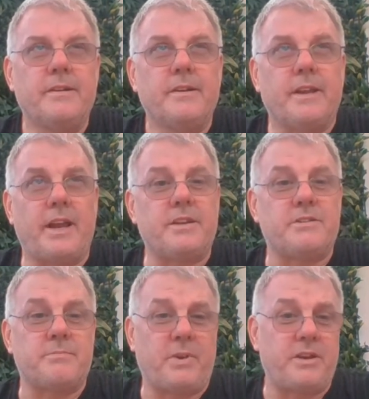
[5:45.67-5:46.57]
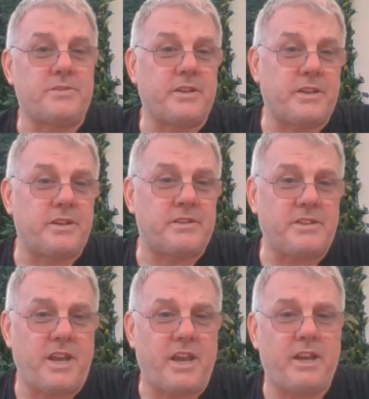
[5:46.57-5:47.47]
That is to basically
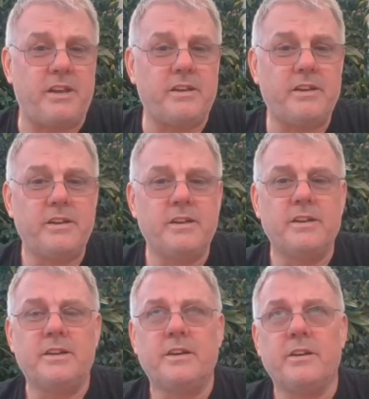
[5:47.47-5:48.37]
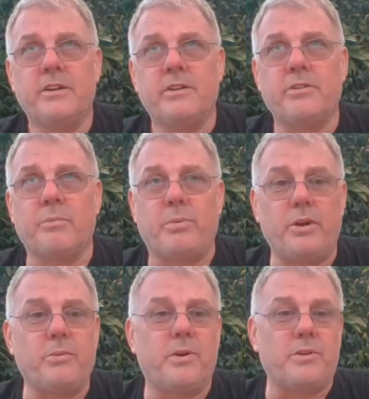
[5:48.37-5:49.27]
say you're pretty
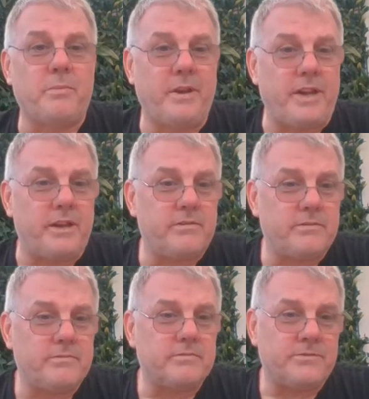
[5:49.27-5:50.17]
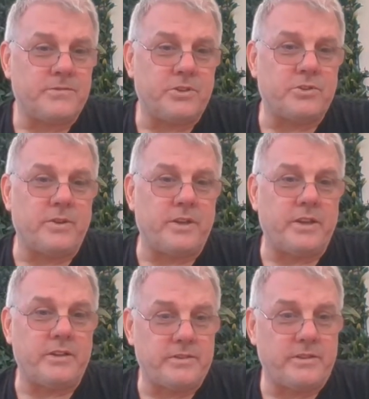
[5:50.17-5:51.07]
well committed if you're doing
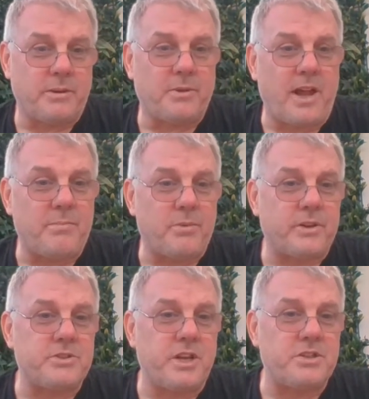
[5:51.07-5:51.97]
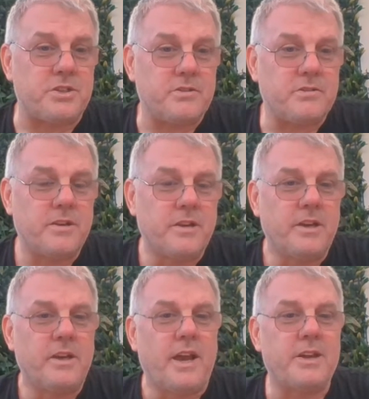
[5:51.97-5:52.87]
a double hyperextension
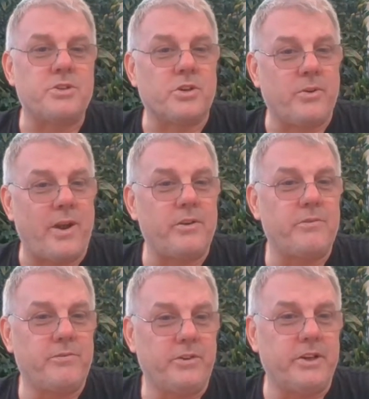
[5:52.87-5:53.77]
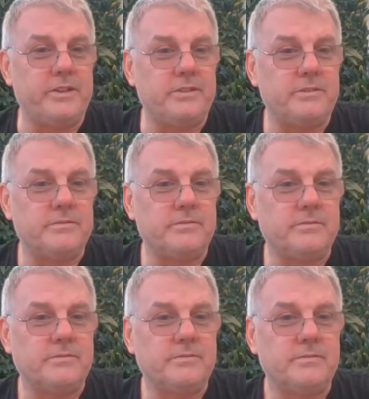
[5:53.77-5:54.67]
as your grounded foot
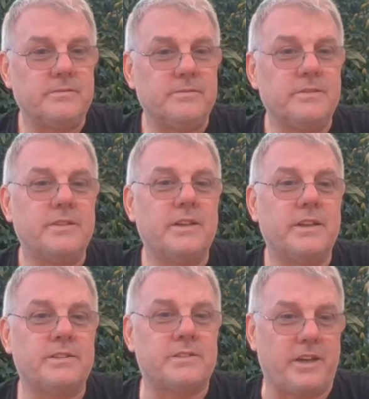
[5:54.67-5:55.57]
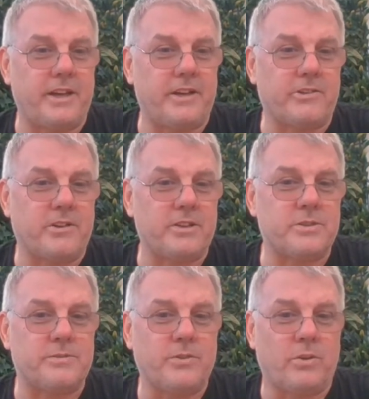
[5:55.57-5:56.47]
is sliding across
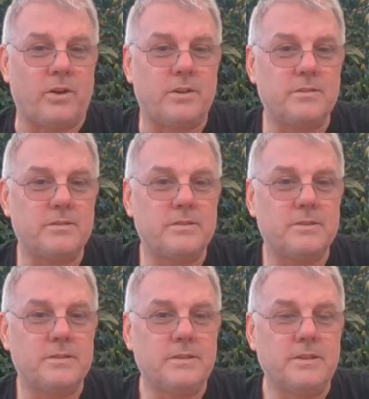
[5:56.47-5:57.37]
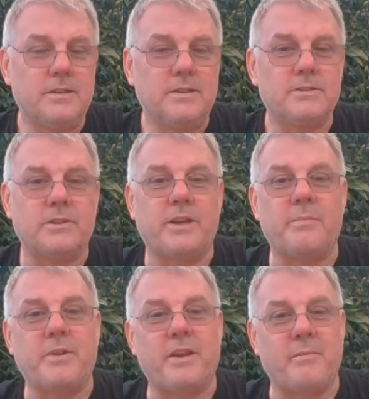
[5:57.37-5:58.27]
the floor. So keep
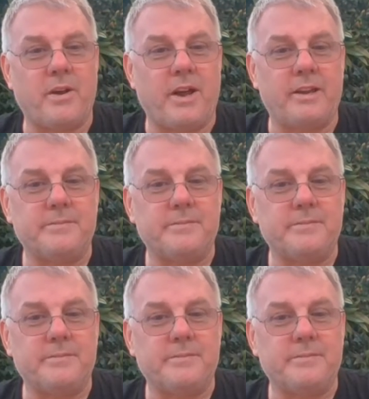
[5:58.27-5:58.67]
that in mind.